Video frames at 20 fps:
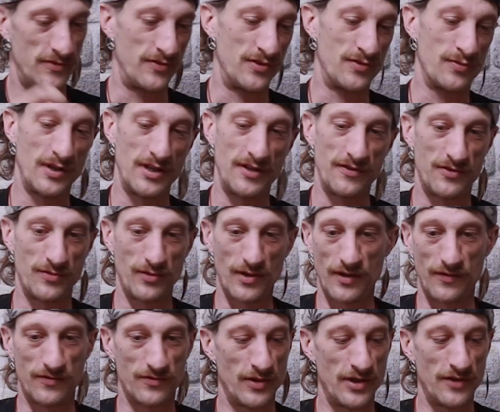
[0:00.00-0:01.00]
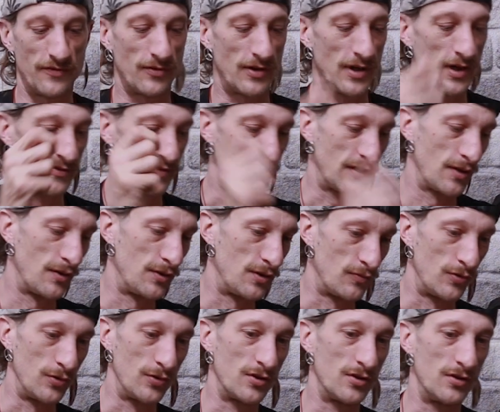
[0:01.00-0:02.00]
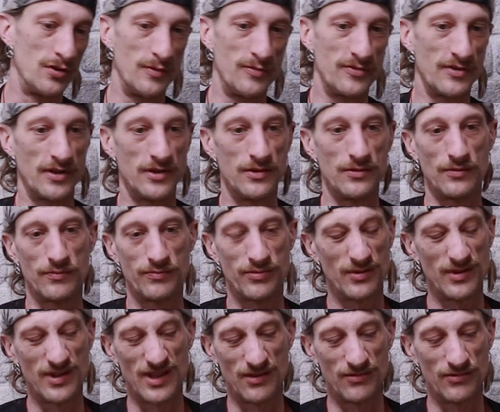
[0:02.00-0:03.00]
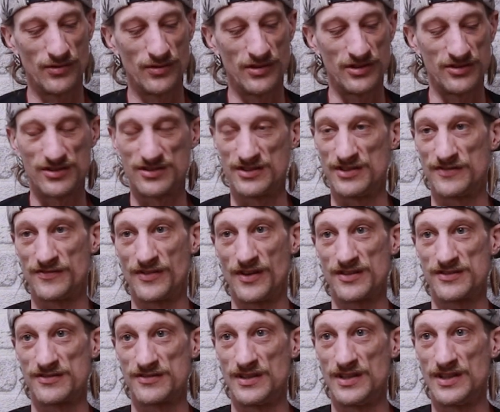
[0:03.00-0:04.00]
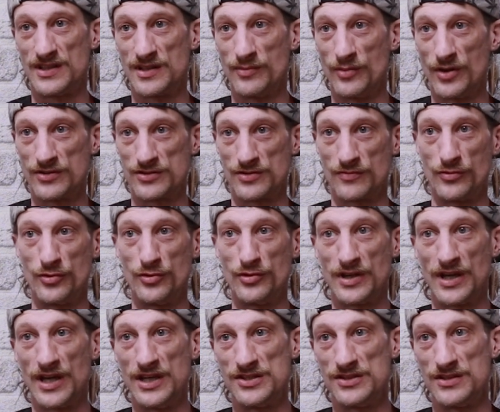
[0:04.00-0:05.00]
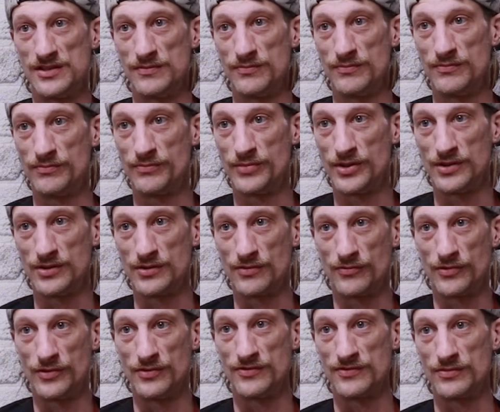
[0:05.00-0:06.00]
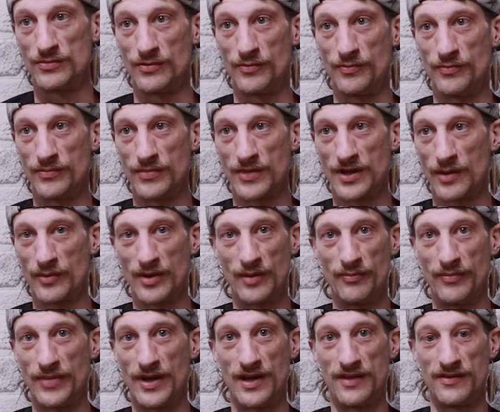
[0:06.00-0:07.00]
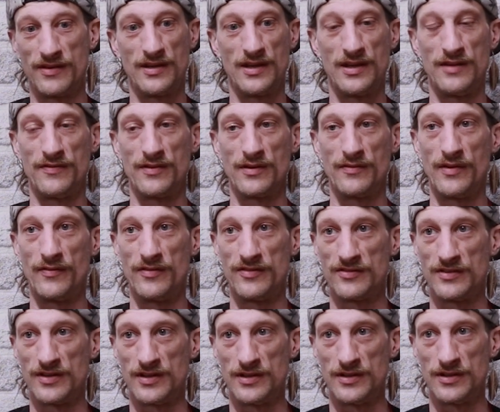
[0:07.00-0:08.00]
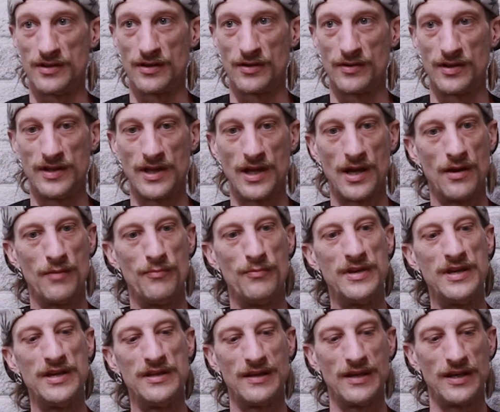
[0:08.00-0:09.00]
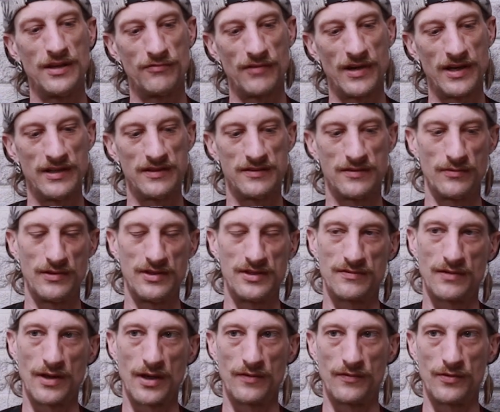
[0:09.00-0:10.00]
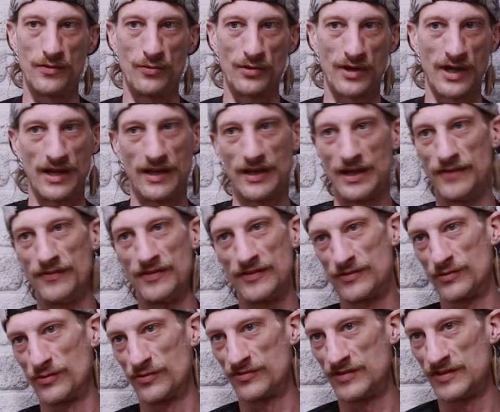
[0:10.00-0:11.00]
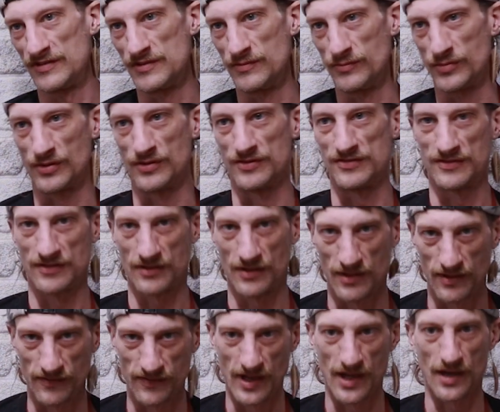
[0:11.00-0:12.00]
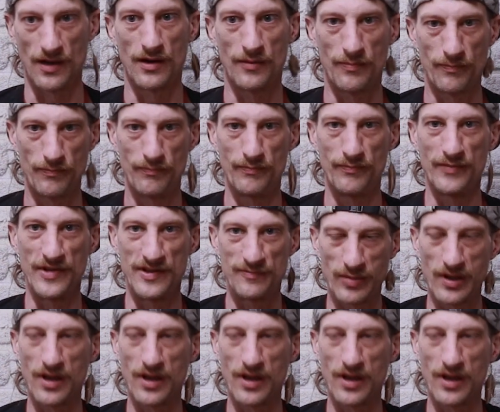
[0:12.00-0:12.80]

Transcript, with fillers: For 20, 12, 24 hours, they go in the root cubes and you'll probably get rooting just as fast as any commercial rooting agent, but your roots will come up better than anything I've ever seen, you know, and they're immediately ready to interact with an organic living source system because kind of they are, it's